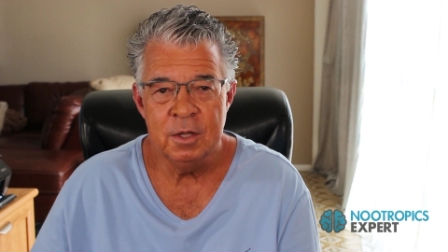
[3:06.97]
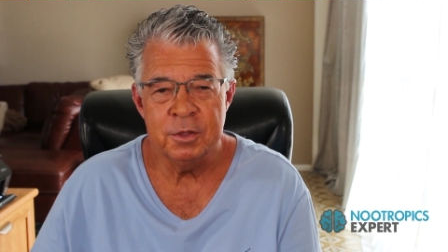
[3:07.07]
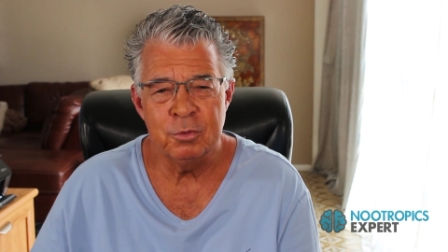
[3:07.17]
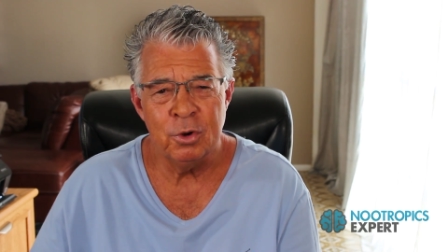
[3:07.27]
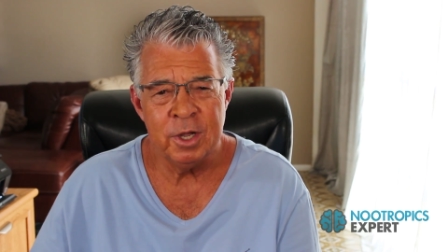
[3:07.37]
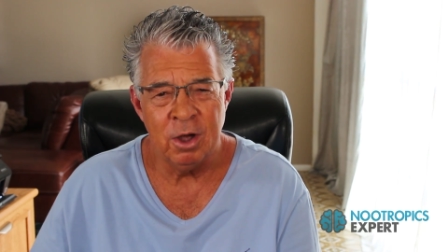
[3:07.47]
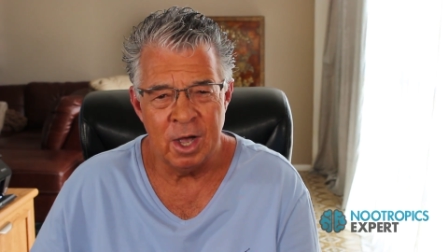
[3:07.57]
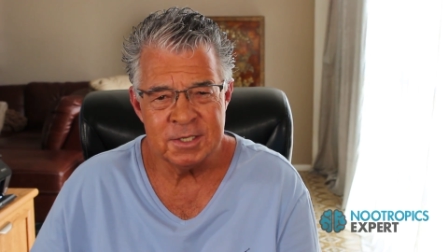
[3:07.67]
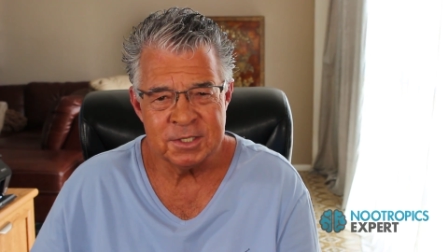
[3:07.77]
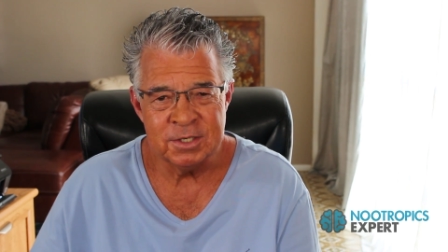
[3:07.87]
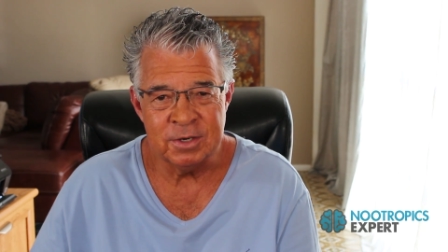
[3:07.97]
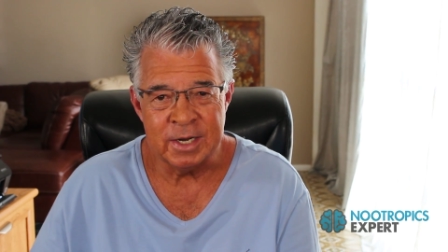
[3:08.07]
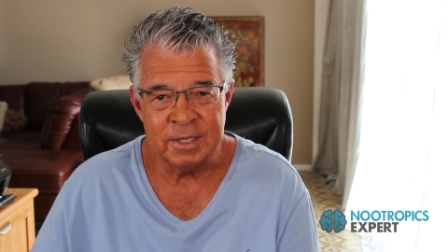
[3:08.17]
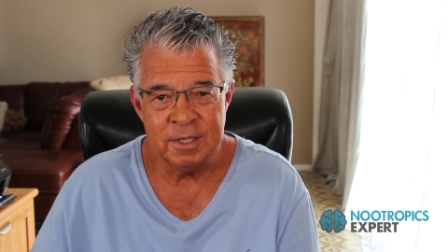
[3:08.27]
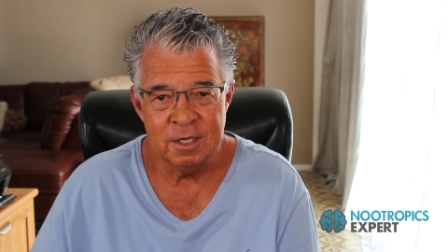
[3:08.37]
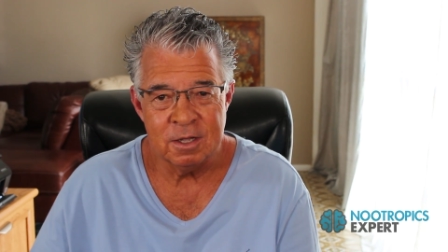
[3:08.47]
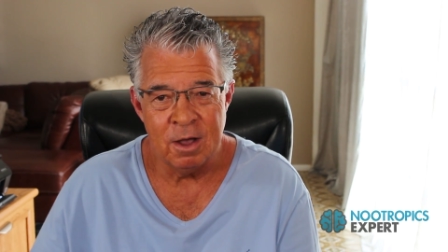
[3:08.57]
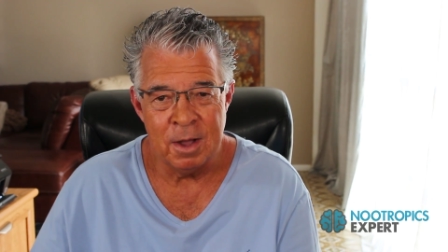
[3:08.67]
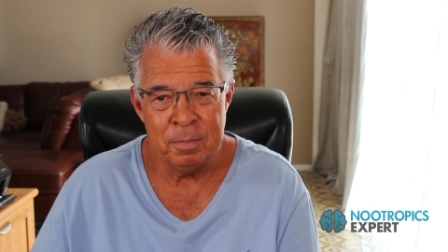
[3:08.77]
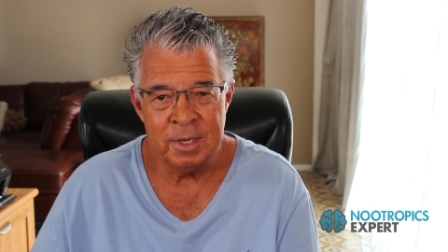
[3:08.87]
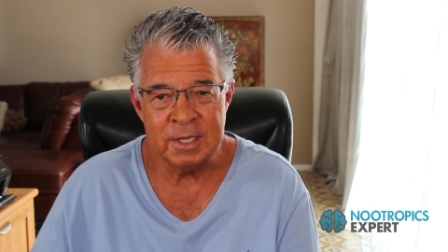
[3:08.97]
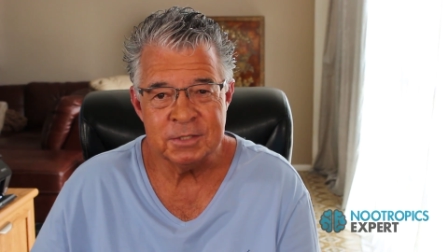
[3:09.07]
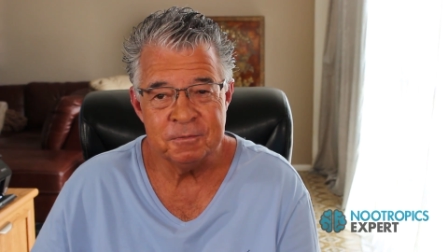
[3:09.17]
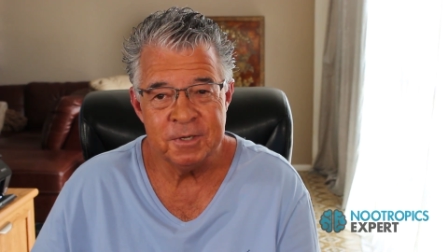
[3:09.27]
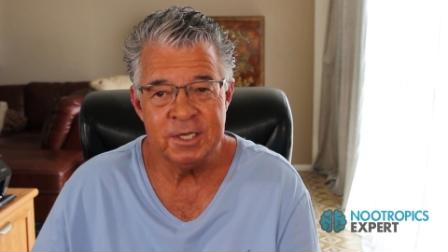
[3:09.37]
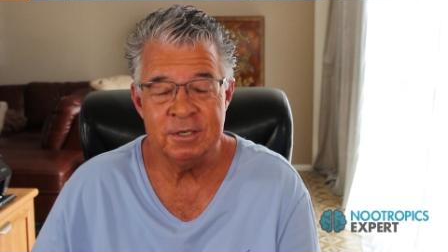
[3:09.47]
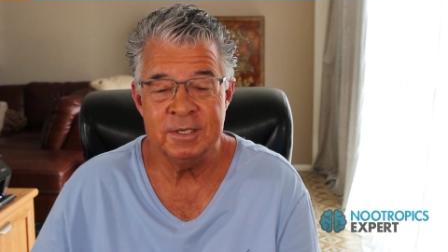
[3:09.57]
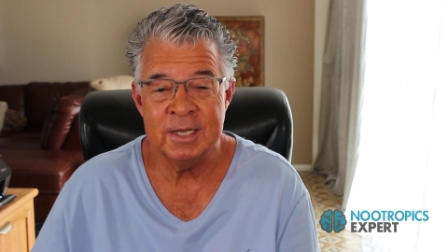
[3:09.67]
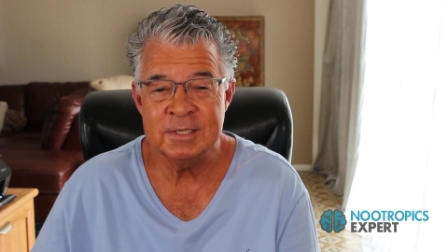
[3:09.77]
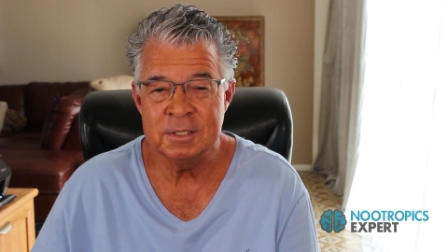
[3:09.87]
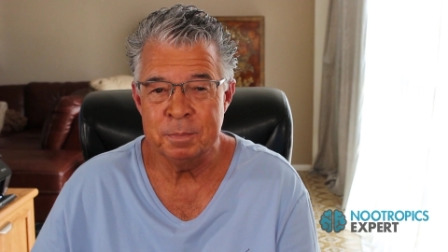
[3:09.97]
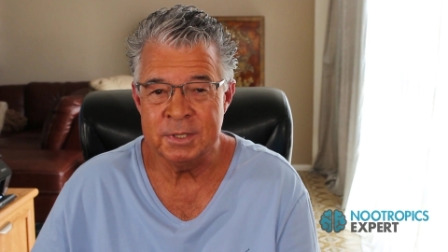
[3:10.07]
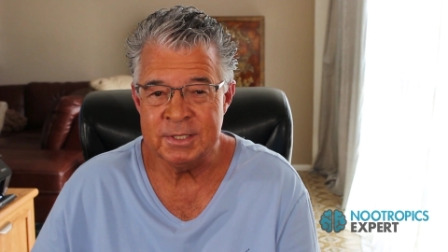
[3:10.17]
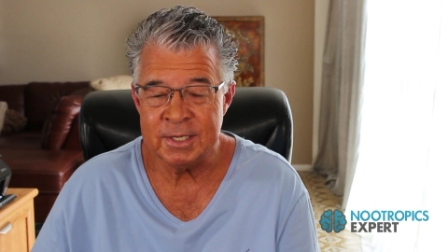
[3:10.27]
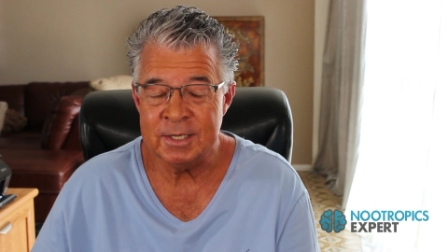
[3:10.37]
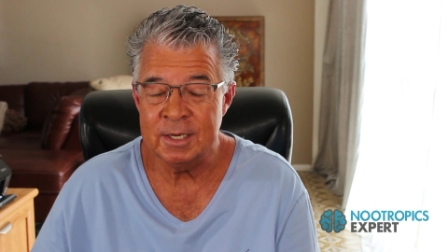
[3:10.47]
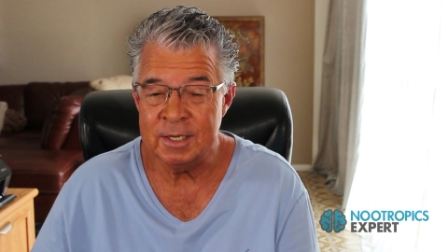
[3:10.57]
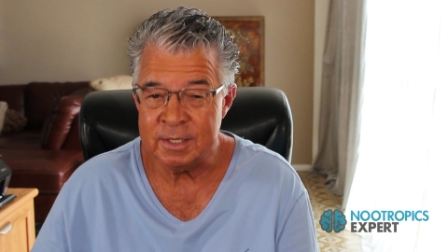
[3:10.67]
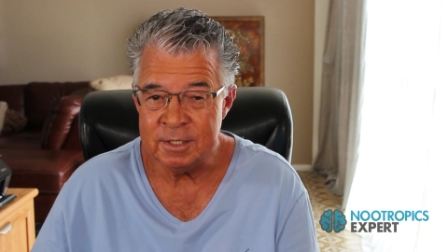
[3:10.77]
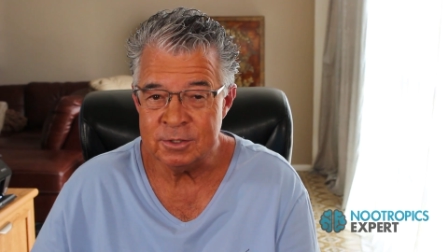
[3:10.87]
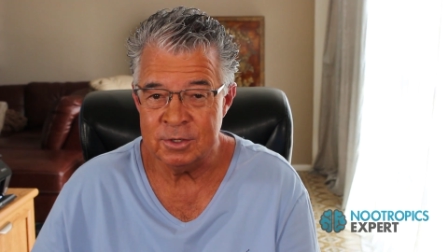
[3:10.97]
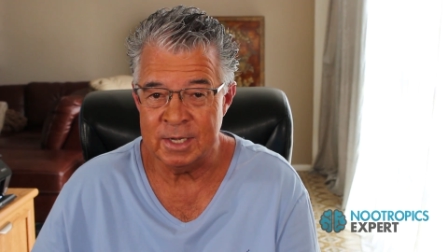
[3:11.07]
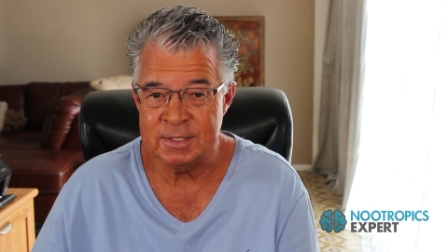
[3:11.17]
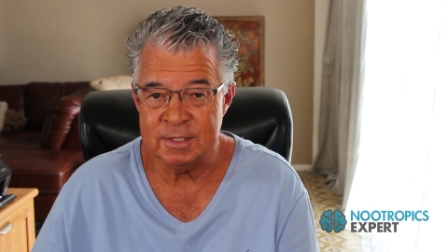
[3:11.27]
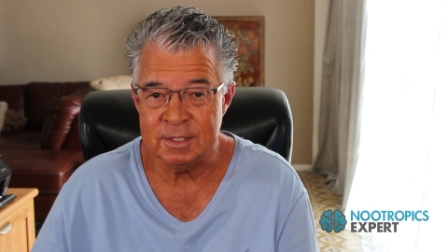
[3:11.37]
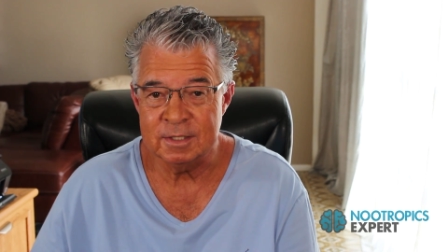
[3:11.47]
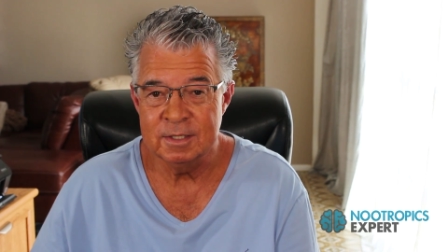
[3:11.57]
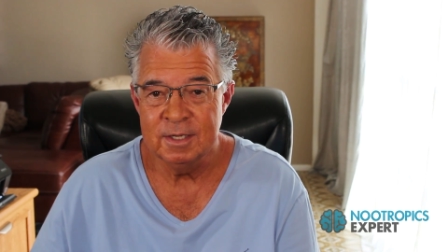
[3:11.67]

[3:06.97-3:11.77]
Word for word: The Roy Osterrieth complex figure test is particularly interesting.